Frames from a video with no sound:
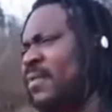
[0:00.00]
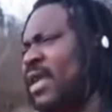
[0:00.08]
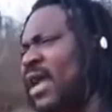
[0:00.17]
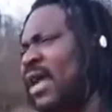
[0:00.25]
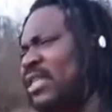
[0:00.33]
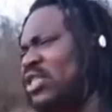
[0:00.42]

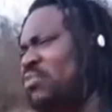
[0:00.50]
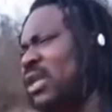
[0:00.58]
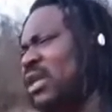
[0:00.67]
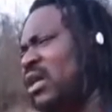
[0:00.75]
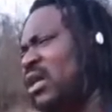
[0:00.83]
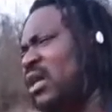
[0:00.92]
has
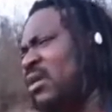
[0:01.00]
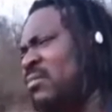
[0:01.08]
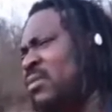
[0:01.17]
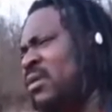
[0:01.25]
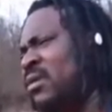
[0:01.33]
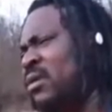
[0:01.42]
become
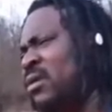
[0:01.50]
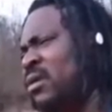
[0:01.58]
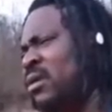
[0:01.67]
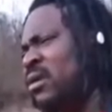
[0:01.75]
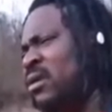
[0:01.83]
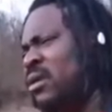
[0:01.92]

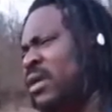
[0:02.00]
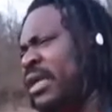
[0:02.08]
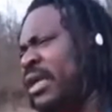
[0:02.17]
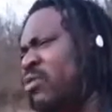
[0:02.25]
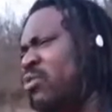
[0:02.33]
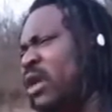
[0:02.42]

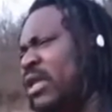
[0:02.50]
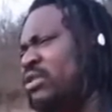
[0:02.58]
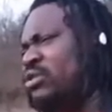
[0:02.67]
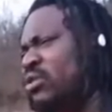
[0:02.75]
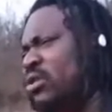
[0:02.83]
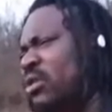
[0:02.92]
a way
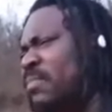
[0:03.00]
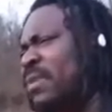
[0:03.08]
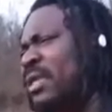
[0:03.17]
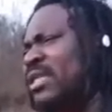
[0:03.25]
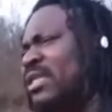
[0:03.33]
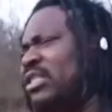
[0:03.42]
to
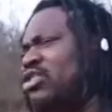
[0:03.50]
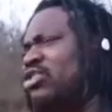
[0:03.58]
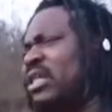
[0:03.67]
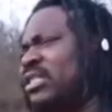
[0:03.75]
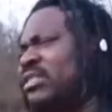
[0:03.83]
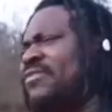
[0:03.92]
completely
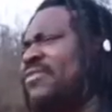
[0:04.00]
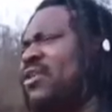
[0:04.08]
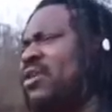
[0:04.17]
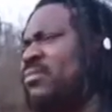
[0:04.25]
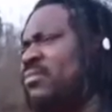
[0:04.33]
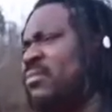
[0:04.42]

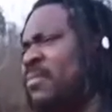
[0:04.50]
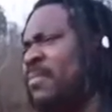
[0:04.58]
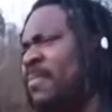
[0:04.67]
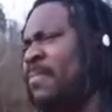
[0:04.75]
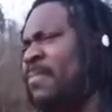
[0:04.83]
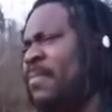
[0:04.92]
transform
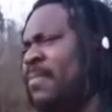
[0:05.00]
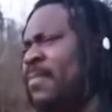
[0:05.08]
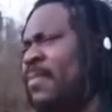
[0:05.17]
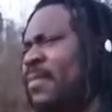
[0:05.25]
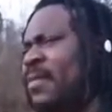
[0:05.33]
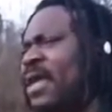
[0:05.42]

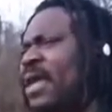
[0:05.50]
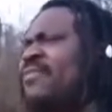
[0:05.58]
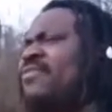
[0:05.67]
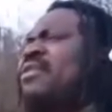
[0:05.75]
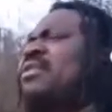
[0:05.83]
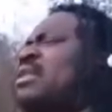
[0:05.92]

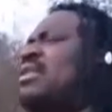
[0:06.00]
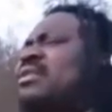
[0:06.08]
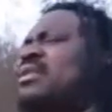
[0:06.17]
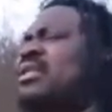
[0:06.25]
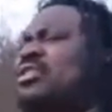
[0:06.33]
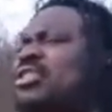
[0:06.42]

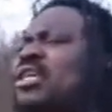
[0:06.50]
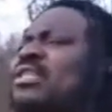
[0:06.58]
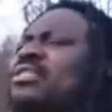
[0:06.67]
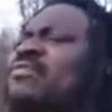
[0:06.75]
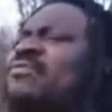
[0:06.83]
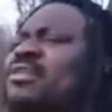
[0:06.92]
everything that she
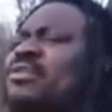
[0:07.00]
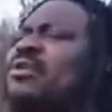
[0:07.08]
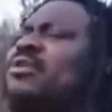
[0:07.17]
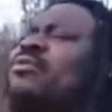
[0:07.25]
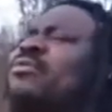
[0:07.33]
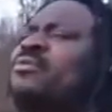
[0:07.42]
has ever
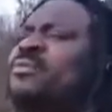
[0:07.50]
known.